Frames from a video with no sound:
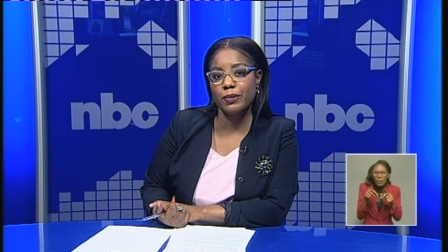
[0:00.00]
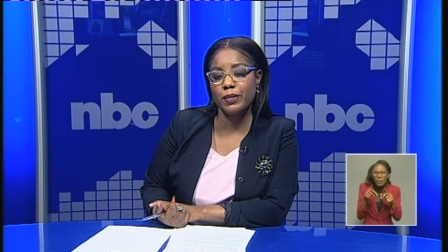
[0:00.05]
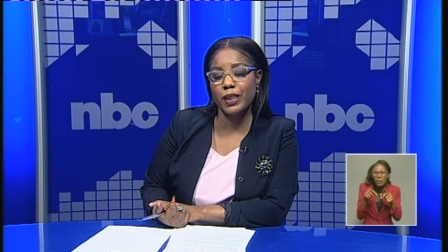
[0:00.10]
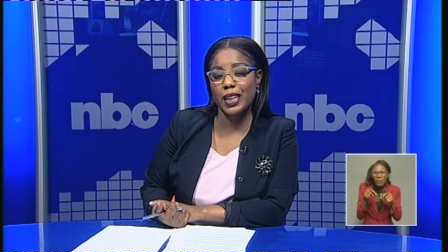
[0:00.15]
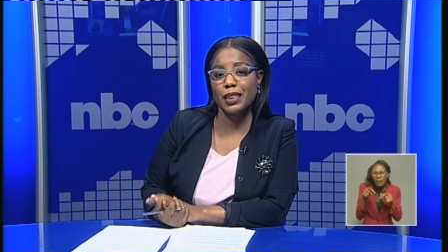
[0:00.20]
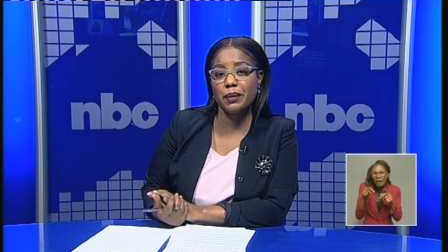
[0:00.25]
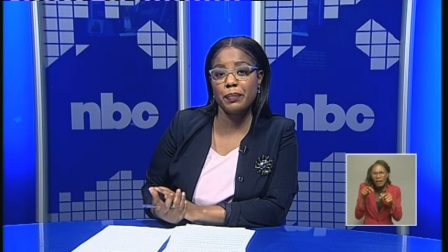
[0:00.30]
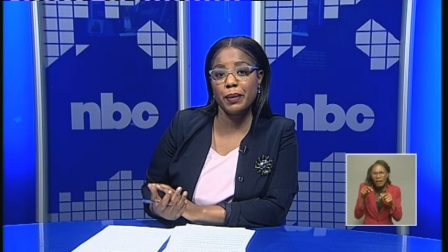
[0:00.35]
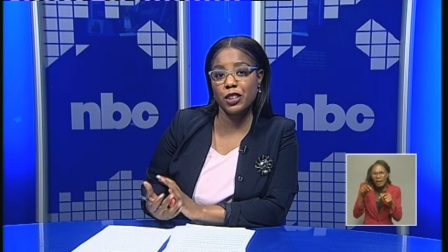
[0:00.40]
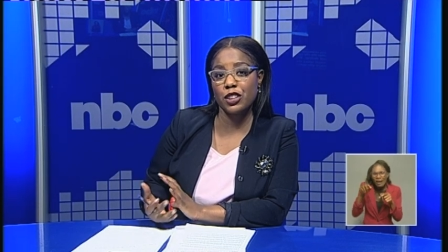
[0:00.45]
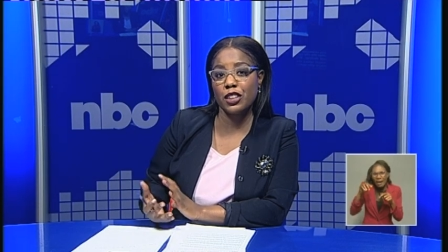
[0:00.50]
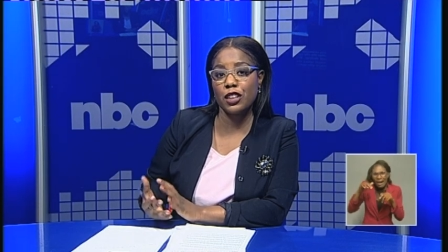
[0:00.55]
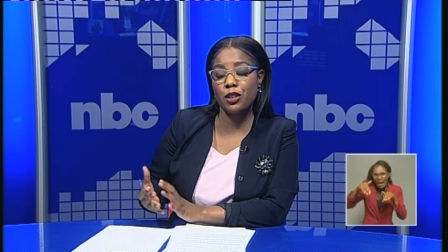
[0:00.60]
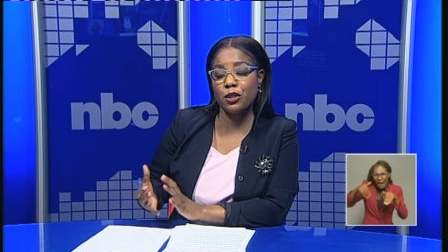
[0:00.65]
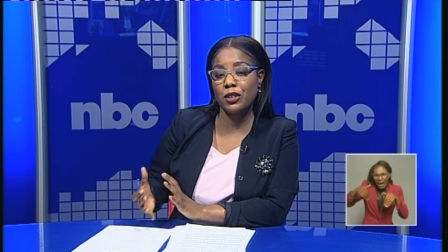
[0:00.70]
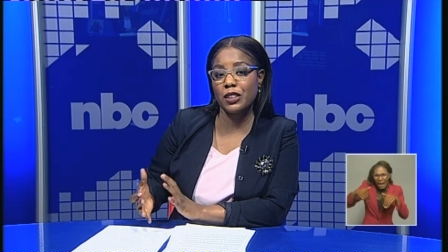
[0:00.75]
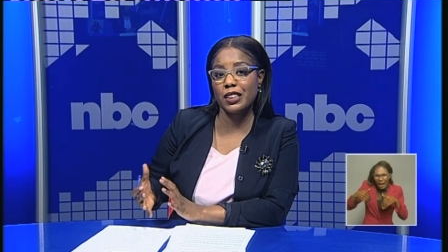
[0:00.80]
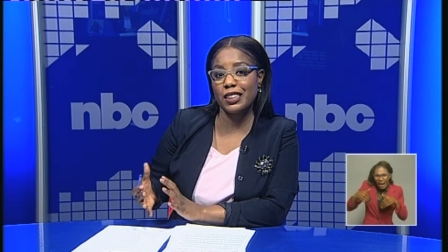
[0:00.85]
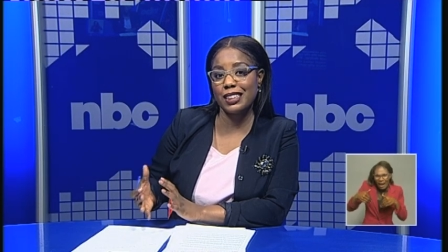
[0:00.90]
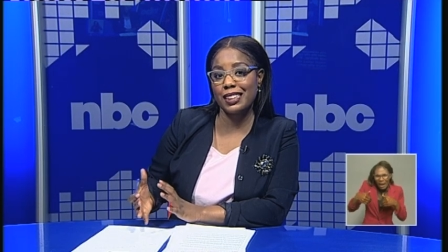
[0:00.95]
especially
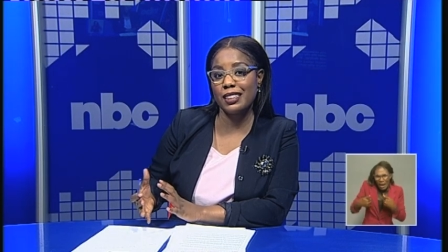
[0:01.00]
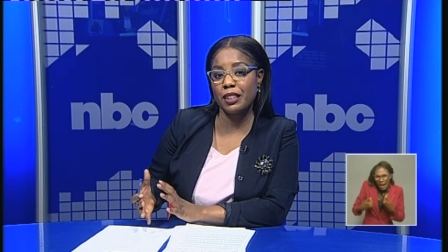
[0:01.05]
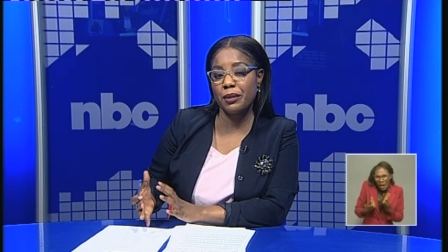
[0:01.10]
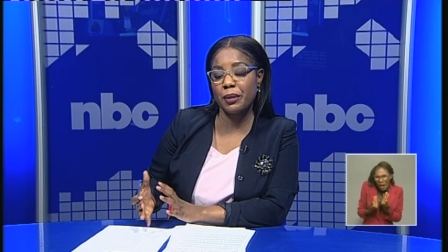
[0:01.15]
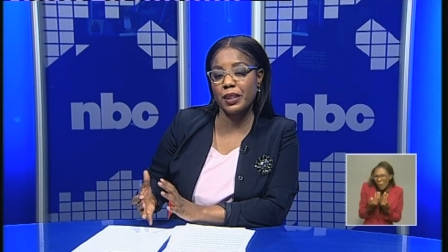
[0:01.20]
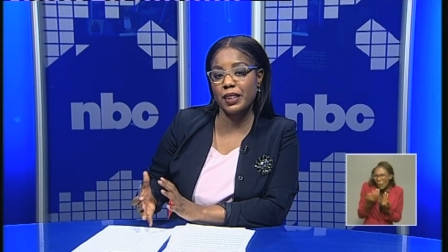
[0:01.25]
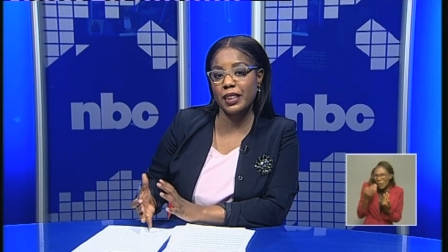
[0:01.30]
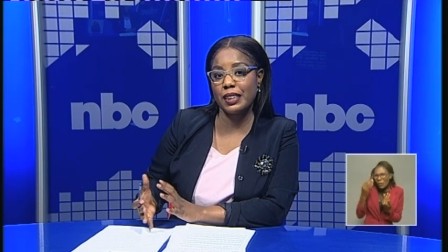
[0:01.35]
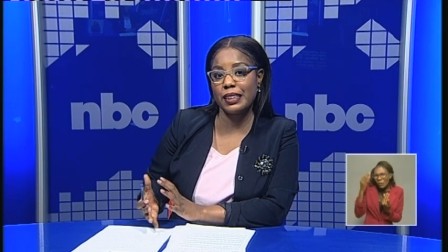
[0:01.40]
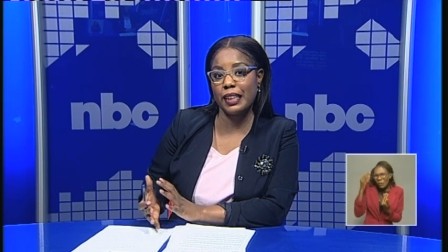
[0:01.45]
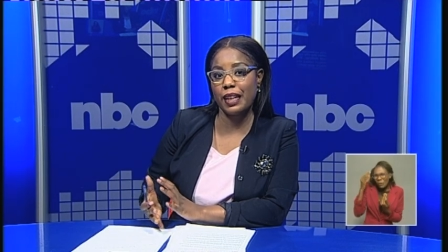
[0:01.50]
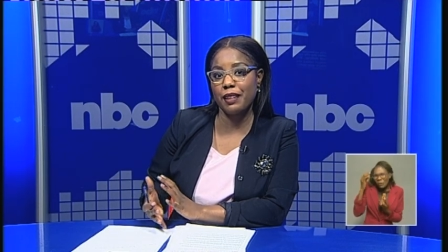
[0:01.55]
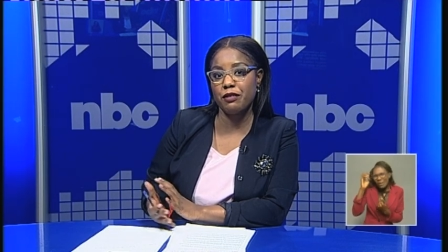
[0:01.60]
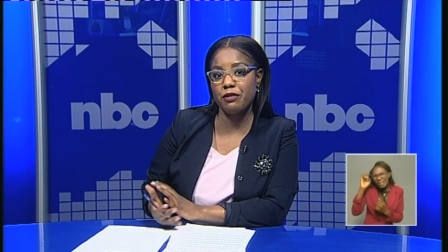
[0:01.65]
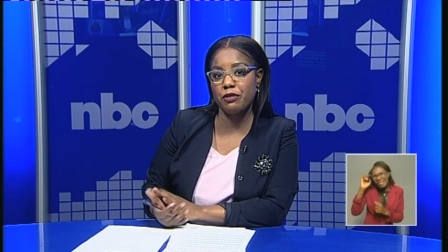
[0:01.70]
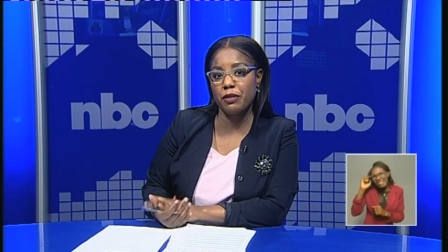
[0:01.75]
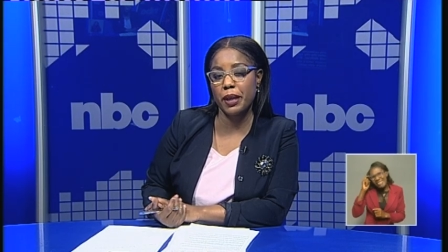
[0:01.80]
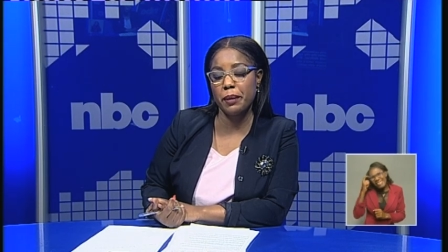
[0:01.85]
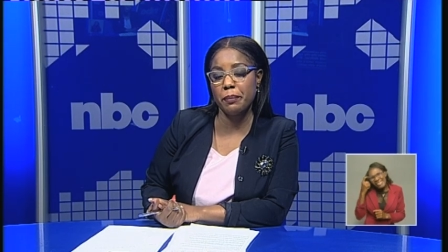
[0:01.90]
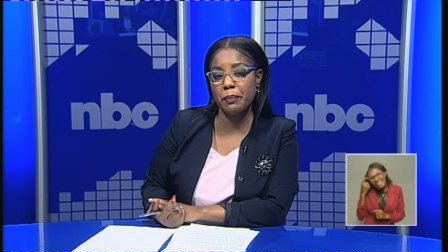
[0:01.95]
considering the time
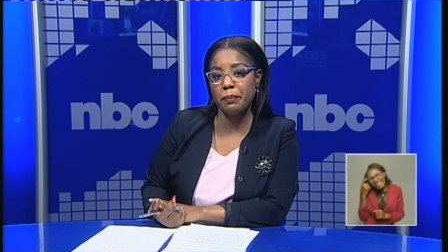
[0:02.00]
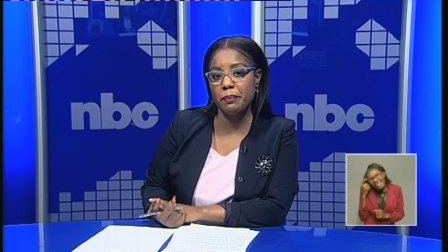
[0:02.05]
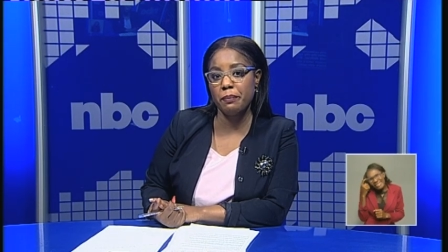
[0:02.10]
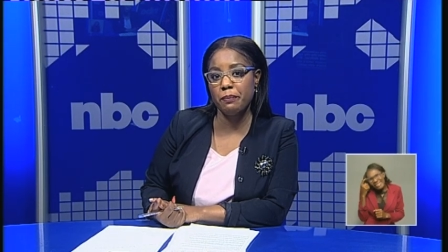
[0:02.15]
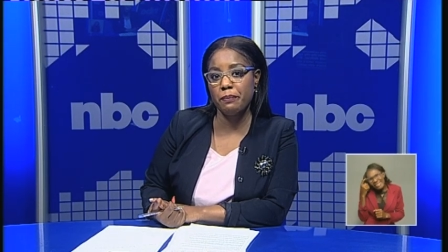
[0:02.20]
frame?